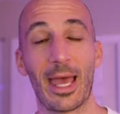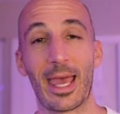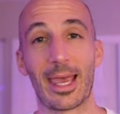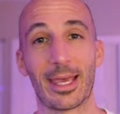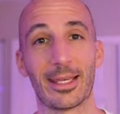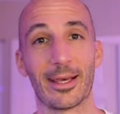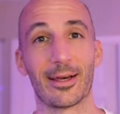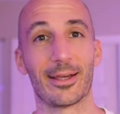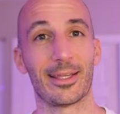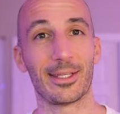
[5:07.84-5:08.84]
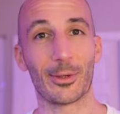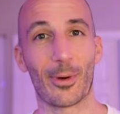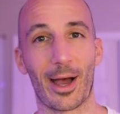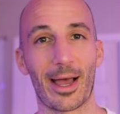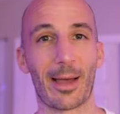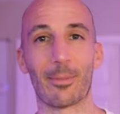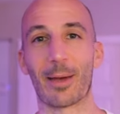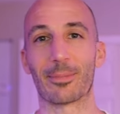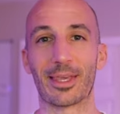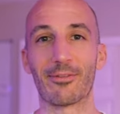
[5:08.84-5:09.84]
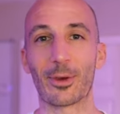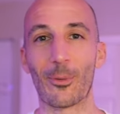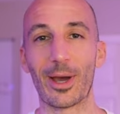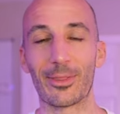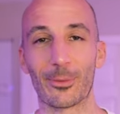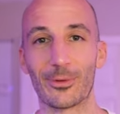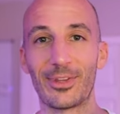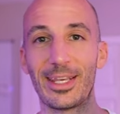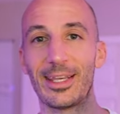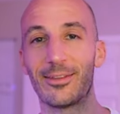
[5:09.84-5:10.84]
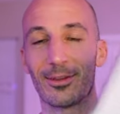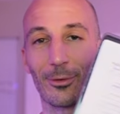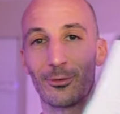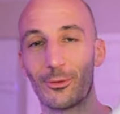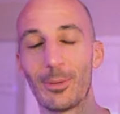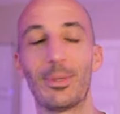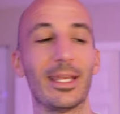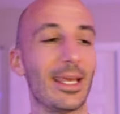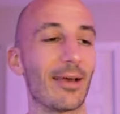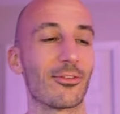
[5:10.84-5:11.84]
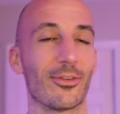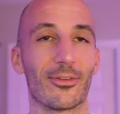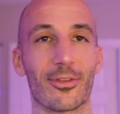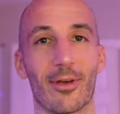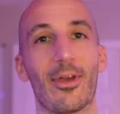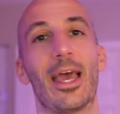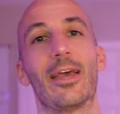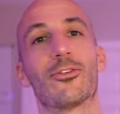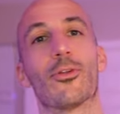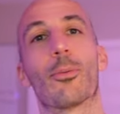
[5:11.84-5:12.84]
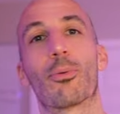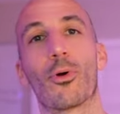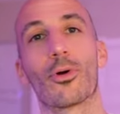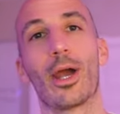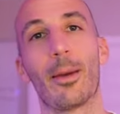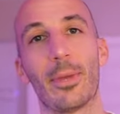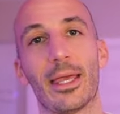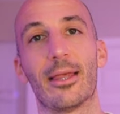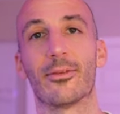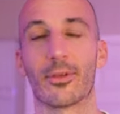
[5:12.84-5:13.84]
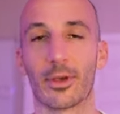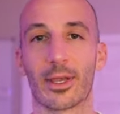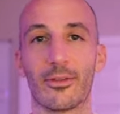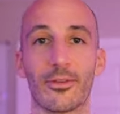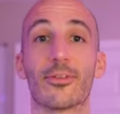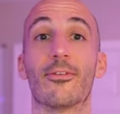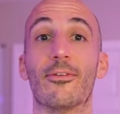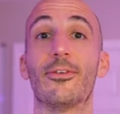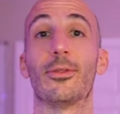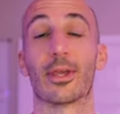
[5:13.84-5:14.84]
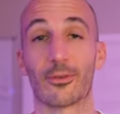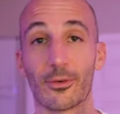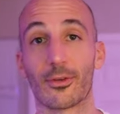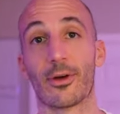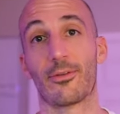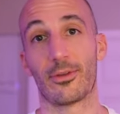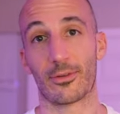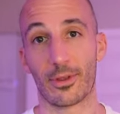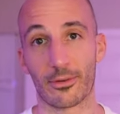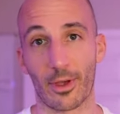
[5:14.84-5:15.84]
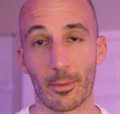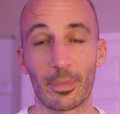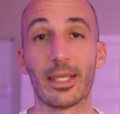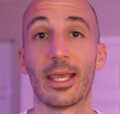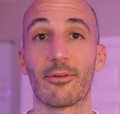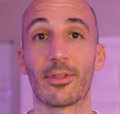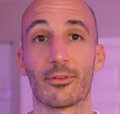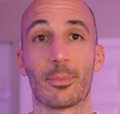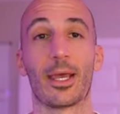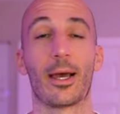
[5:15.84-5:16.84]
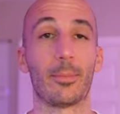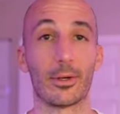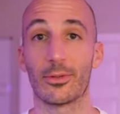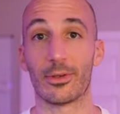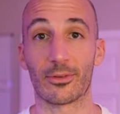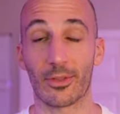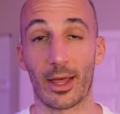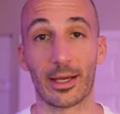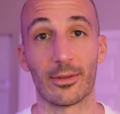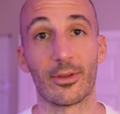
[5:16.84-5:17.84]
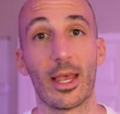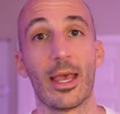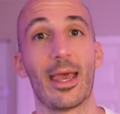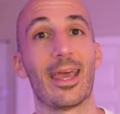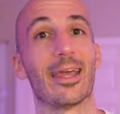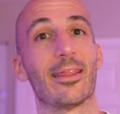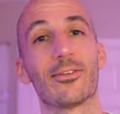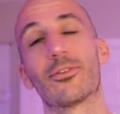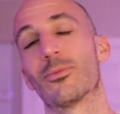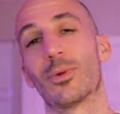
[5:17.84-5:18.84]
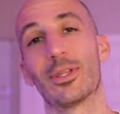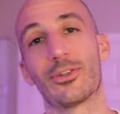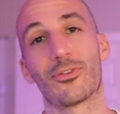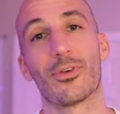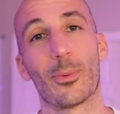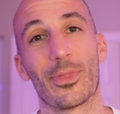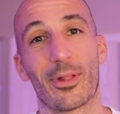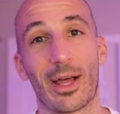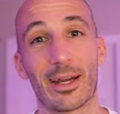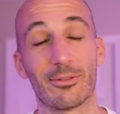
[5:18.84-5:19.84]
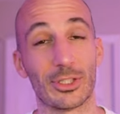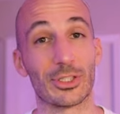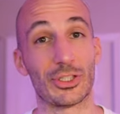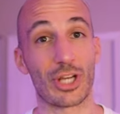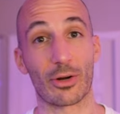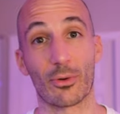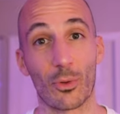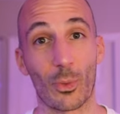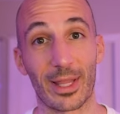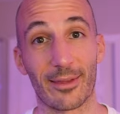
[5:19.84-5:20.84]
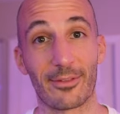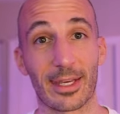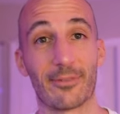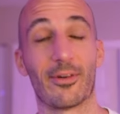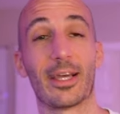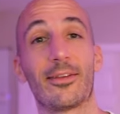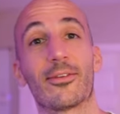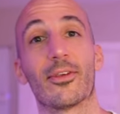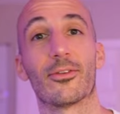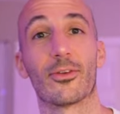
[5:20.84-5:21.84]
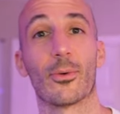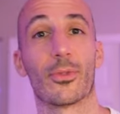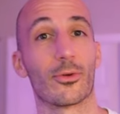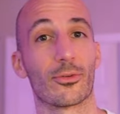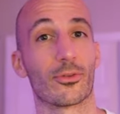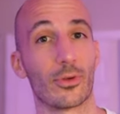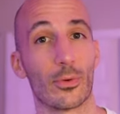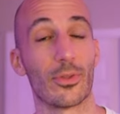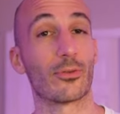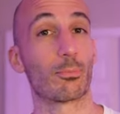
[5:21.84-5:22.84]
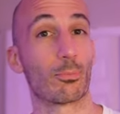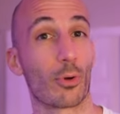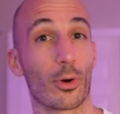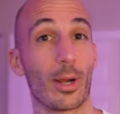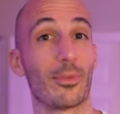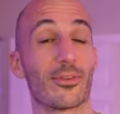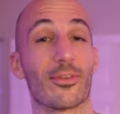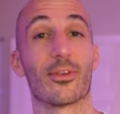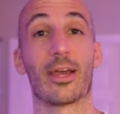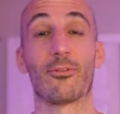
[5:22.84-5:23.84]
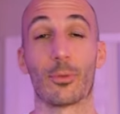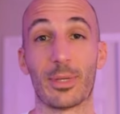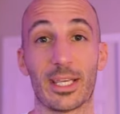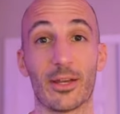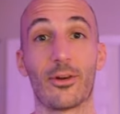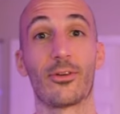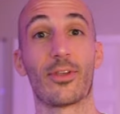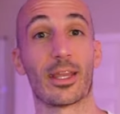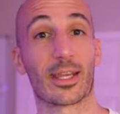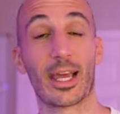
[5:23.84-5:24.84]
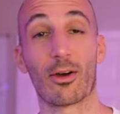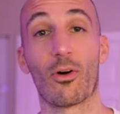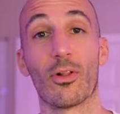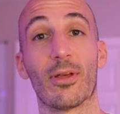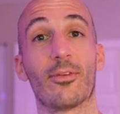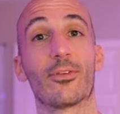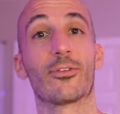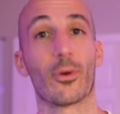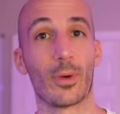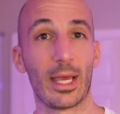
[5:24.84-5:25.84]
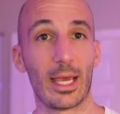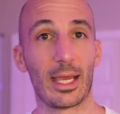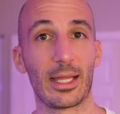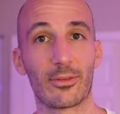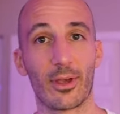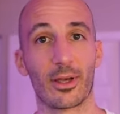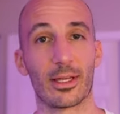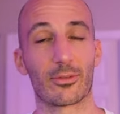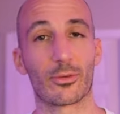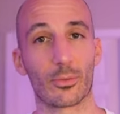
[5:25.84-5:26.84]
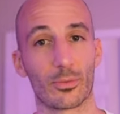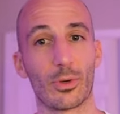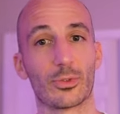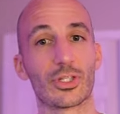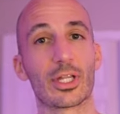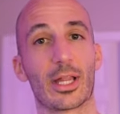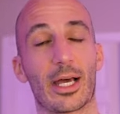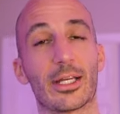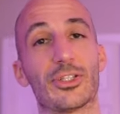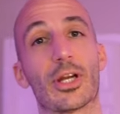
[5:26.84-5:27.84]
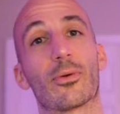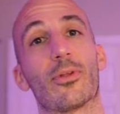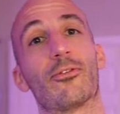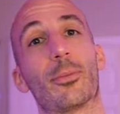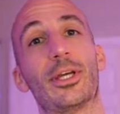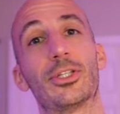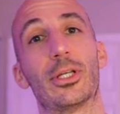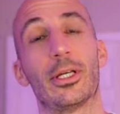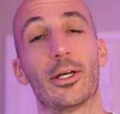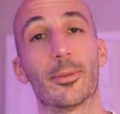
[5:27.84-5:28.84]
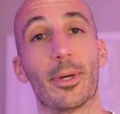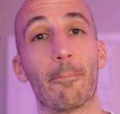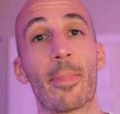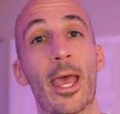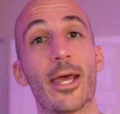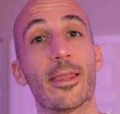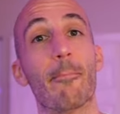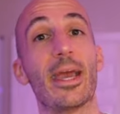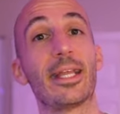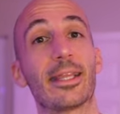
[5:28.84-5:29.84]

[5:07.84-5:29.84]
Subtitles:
And I'm giving away the routines, and there's free PDFs and stuff. So the program is consists of a few things. First off is this PDF that's behind me, or these slides, and that's really just filled with a lot of just general weightlifting advice. So there's, this program is designed for beginners and kind of all levels. So it's just a lot of general information here. But the main